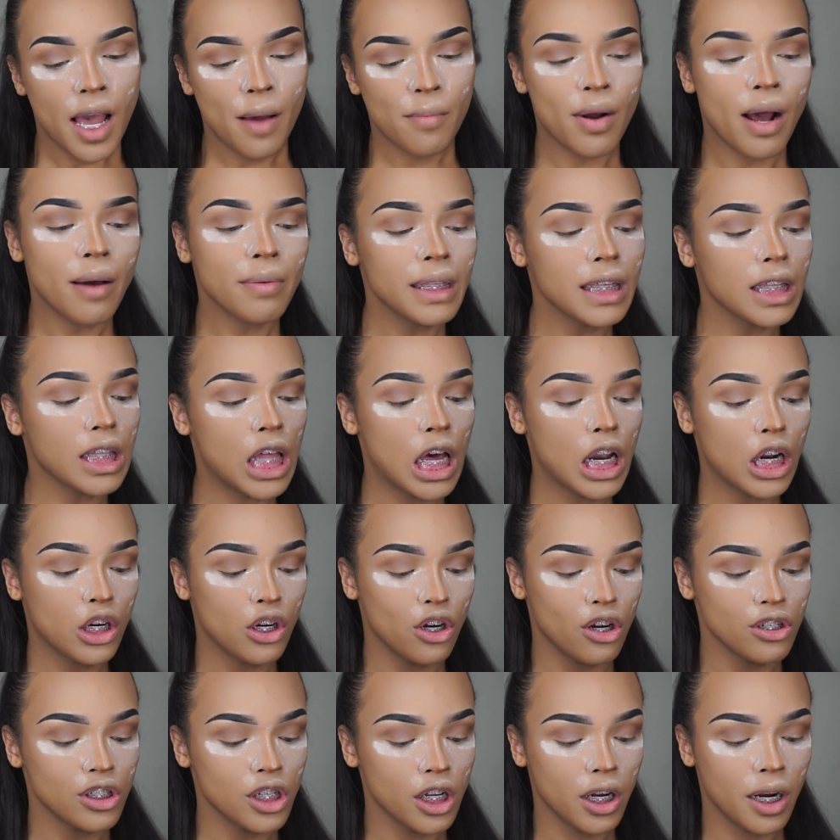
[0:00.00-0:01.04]
probably a lot of
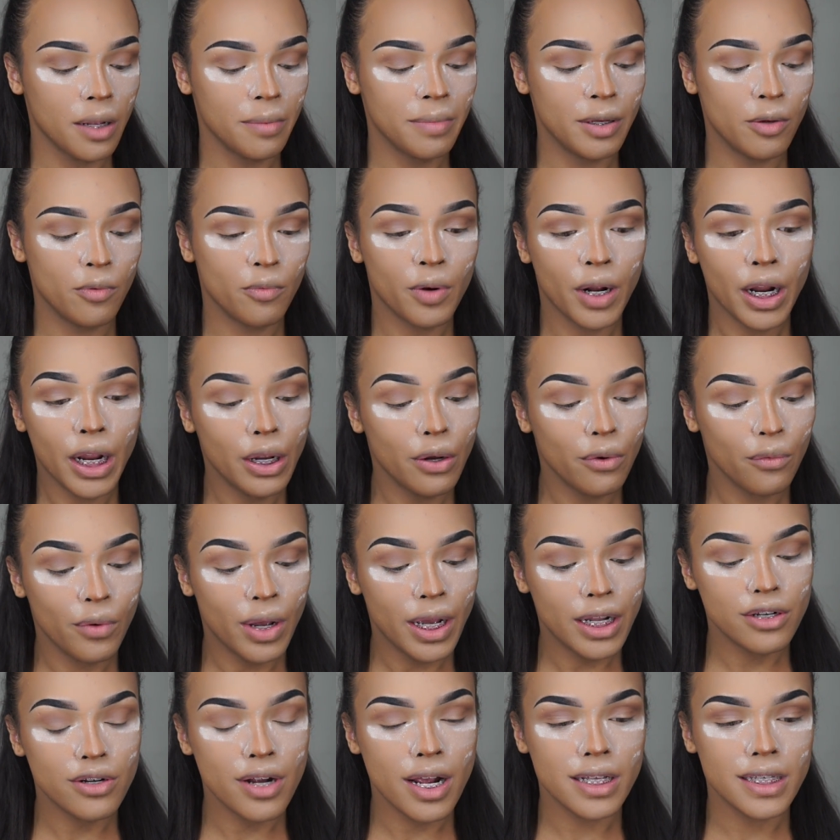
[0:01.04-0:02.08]
girls are going to be wearing
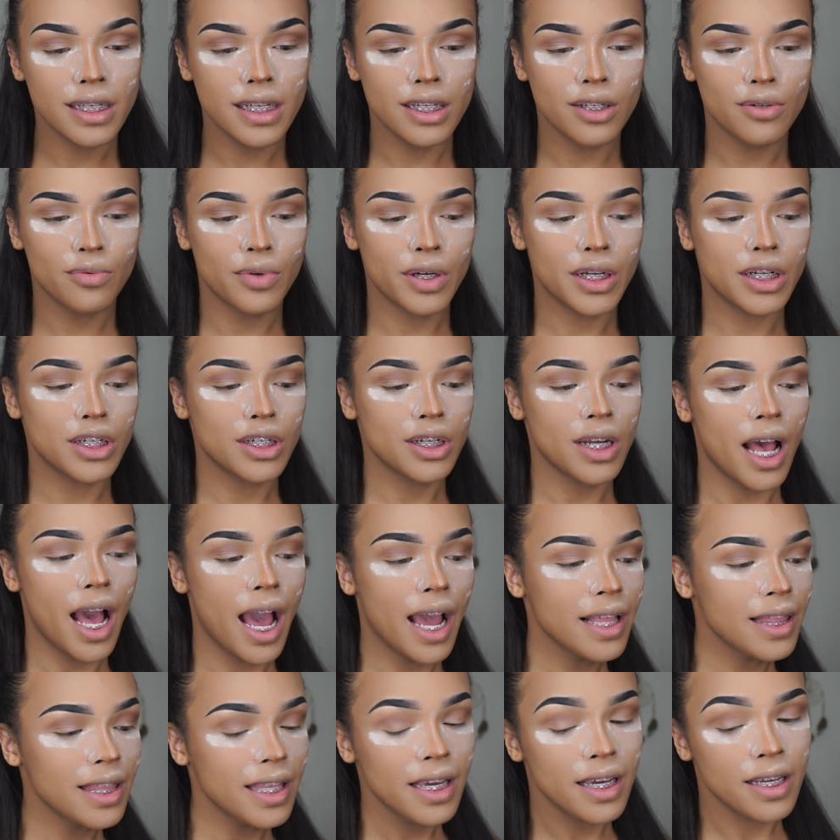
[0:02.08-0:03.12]
red dresses, which
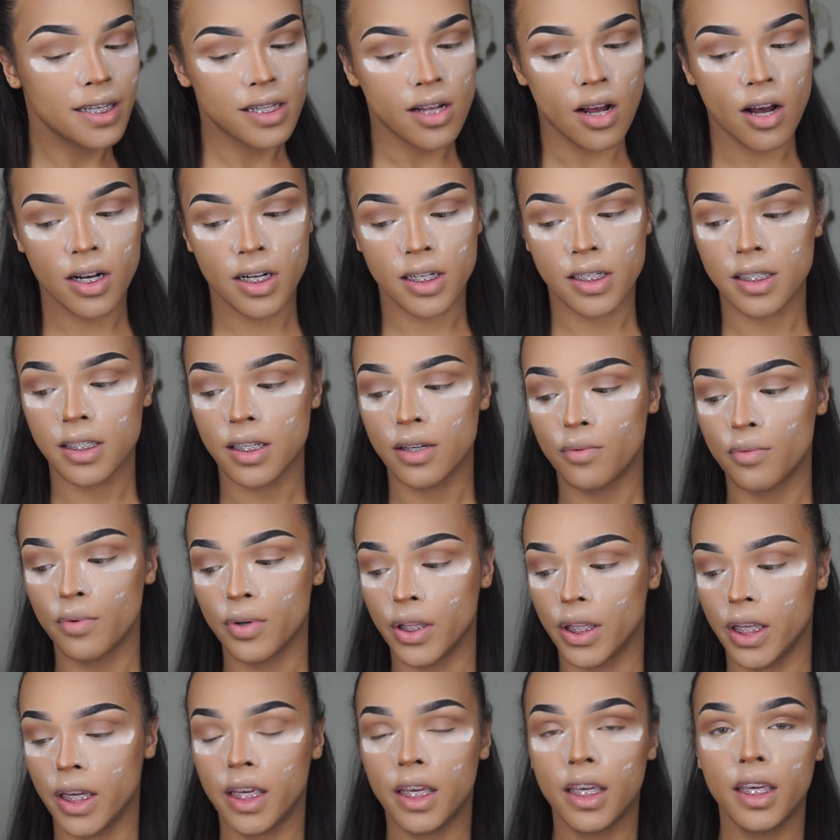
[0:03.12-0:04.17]
I think is honestly
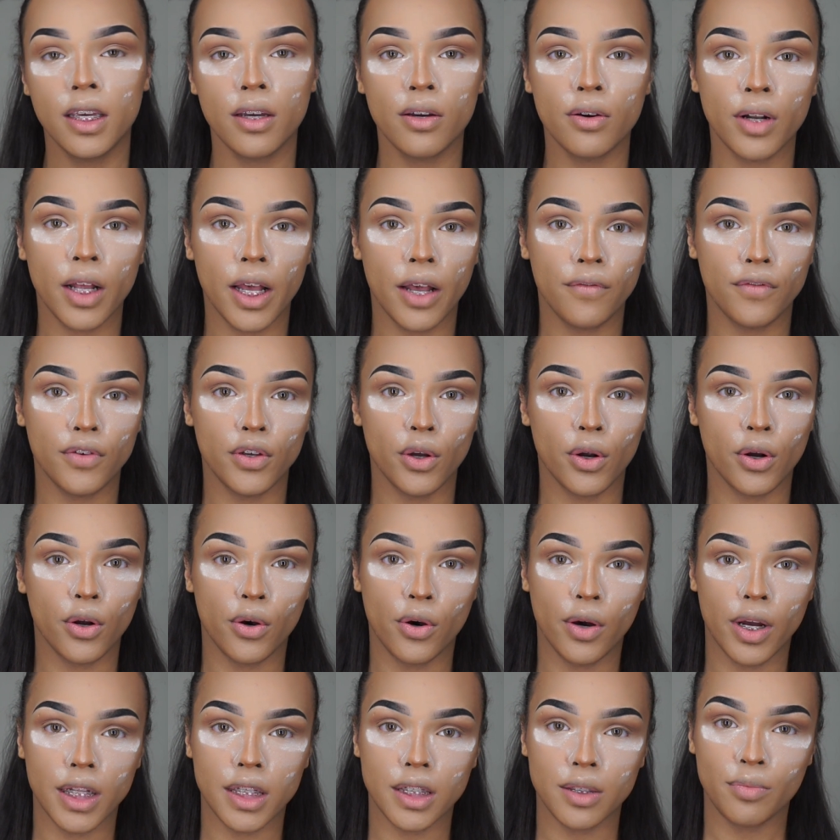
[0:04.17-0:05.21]
really cute. If you're
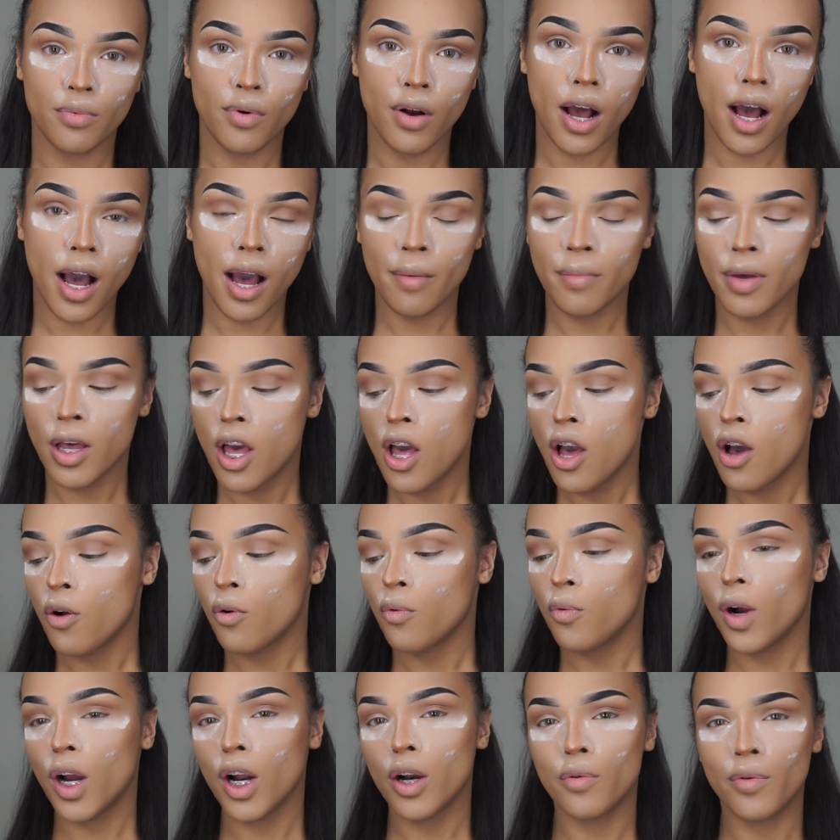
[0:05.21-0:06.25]
going to prom,
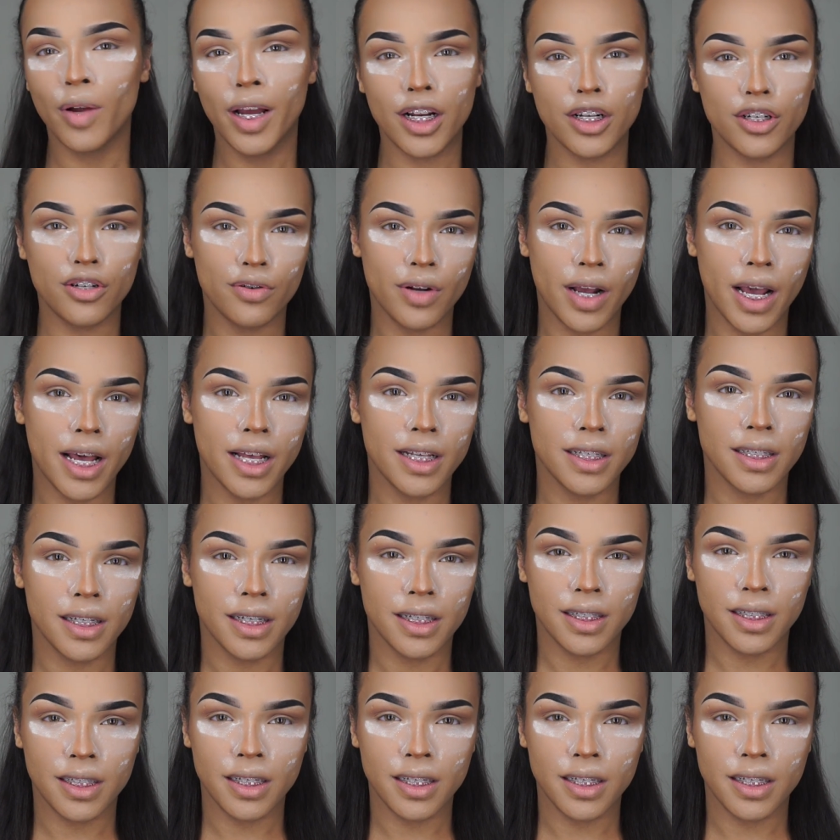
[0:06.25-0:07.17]
wear a red dress.